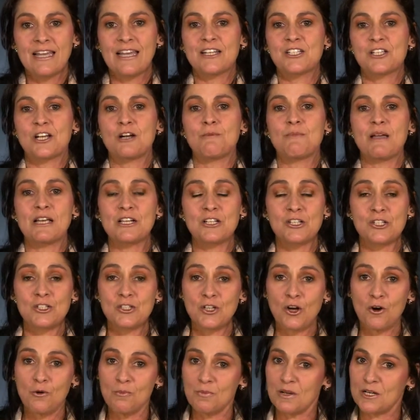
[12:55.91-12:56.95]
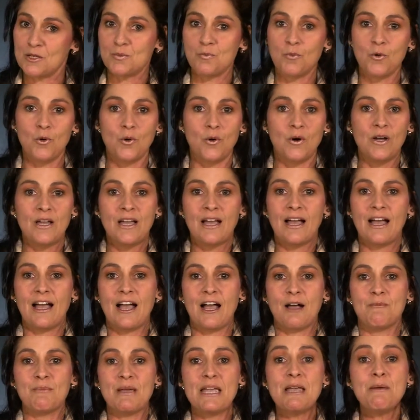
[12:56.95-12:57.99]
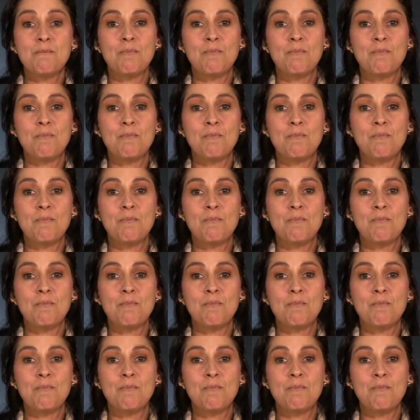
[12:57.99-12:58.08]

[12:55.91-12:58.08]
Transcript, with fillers: it's going to make so much more um,